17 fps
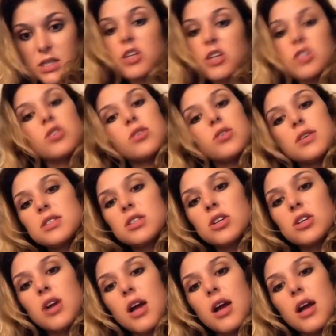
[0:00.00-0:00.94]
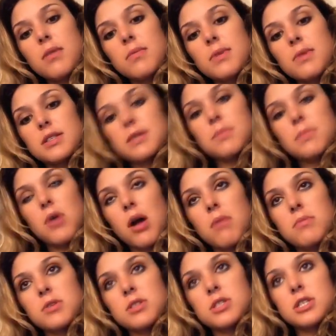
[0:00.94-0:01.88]
So Instagram, as it
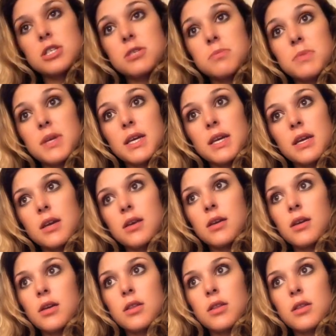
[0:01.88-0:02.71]
promises me